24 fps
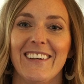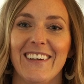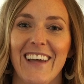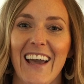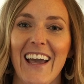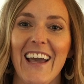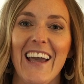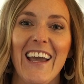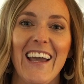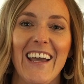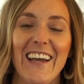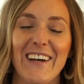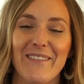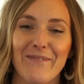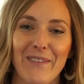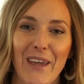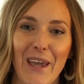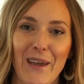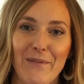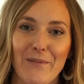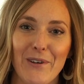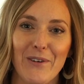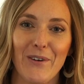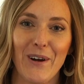Hey, I'm
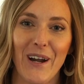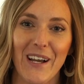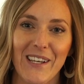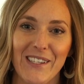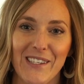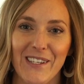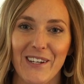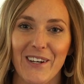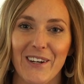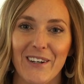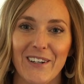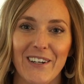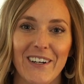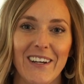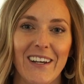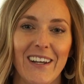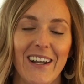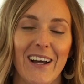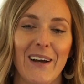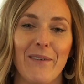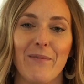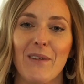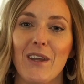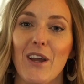Camie Risinger,
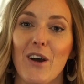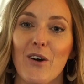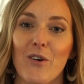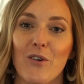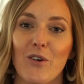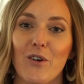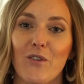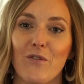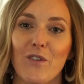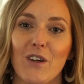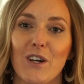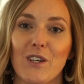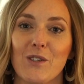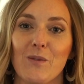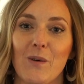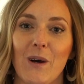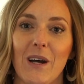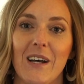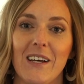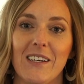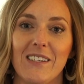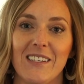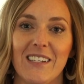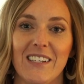and I'm the owner of
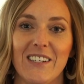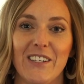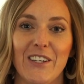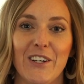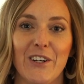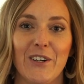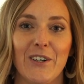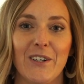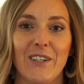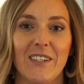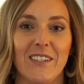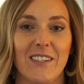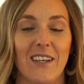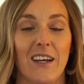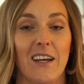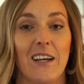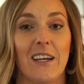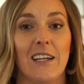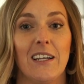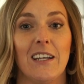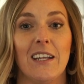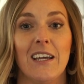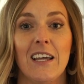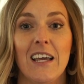Luxe.wise Interior
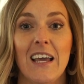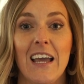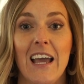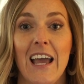Design.